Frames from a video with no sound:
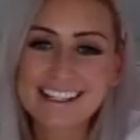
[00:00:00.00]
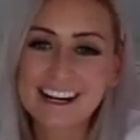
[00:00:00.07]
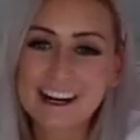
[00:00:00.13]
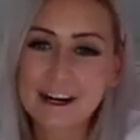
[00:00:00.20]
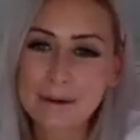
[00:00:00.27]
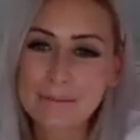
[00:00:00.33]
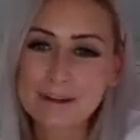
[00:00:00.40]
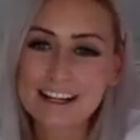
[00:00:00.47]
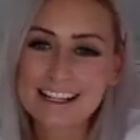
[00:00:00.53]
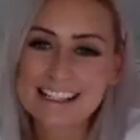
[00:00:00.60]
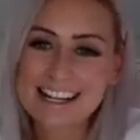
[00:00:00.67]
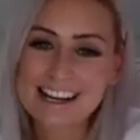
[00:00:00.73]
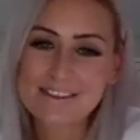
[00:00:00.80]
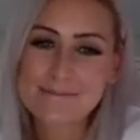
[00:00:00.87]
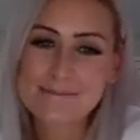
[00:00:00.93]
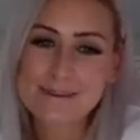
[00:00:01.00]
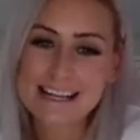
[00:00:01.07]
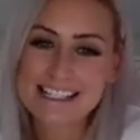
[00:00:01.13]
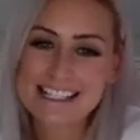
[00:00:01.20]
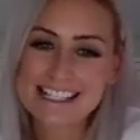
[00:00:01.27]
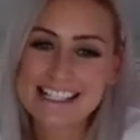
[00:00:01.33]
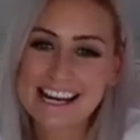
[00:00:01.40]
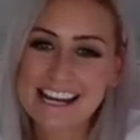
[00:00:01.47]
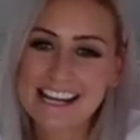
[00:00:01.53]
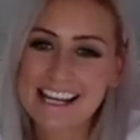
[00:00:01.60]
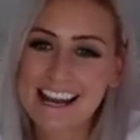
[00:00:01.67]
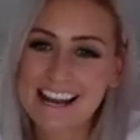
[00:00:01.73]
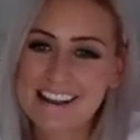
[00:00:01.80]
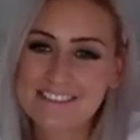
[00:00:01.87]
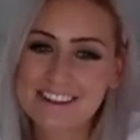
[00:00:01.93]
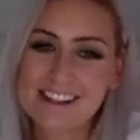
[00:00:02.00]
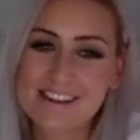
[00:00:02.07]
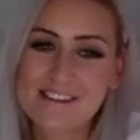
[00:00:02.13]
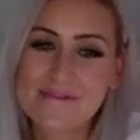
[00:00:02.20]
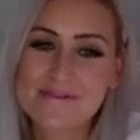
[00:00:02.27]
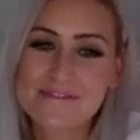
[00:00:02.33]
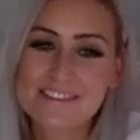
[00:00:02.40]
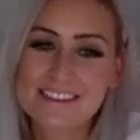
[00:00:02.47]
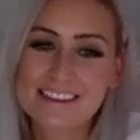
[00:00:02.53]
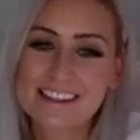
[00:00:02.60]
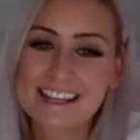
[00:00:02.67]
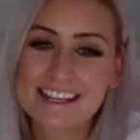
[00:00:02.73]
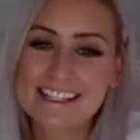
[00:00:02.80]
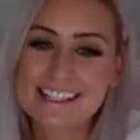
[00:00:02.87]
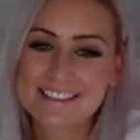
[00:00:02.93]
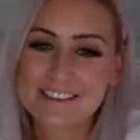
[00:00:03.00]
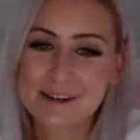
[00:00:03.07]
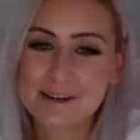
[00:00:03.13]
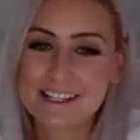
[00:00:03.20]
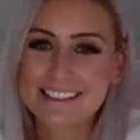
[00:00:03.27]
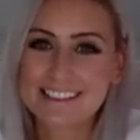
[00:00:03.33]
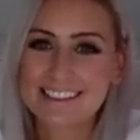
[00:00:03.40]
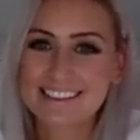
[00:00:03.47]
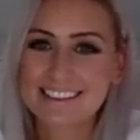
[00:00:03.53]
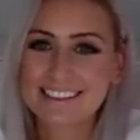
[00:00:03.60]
I hope you guys have the best day ever. Thanks, everyone.